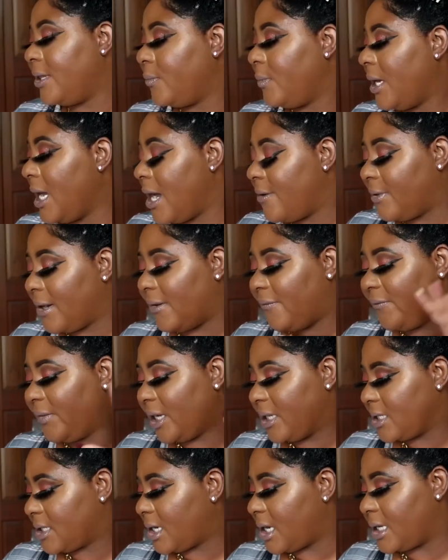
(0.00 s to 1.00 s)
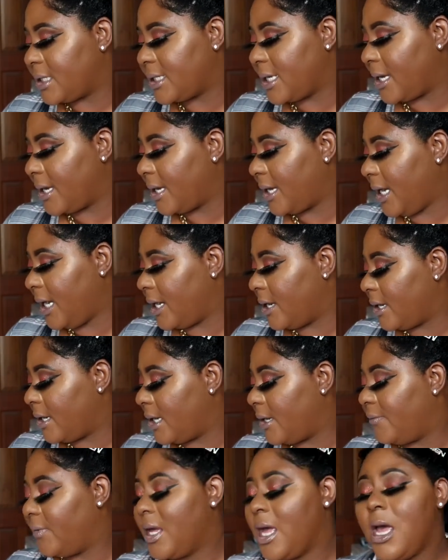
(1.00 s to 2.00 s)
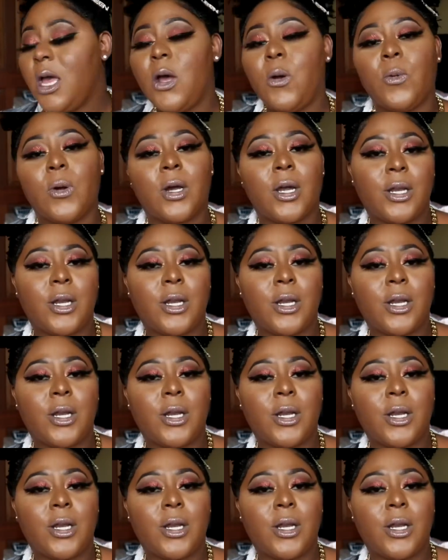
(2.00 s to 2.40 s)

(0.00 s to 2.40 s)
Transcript: that we have our face all taken care of, we're